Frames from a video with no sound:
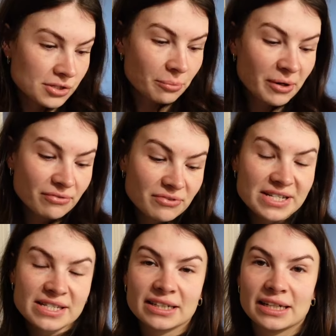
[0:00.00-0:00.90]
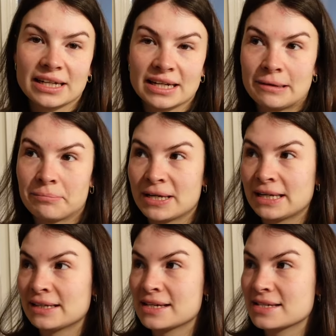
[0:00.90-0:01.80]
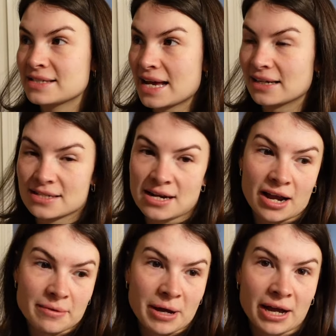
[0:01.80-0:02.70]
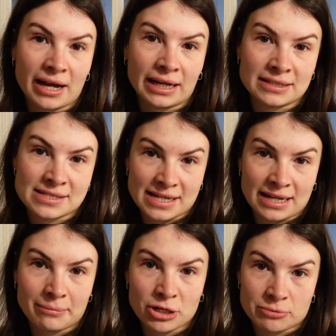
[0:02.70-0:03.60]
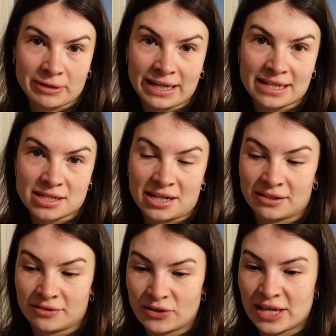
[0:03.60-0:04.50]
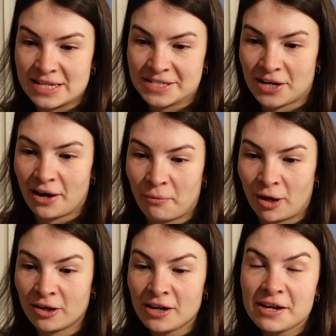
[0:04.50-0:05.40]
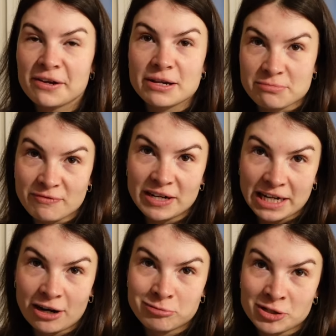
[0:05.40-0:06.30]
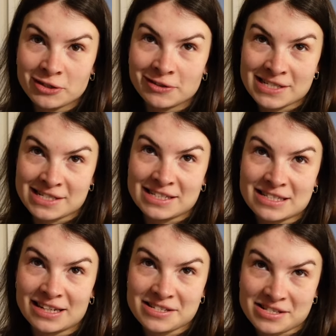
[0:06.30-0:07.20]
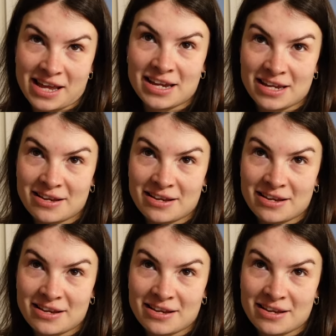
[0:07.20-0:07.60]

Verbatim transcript: So we've recently been setting a timer and seeing how much we can get done in this timer. It's been really helping you, hasn't it, to like stay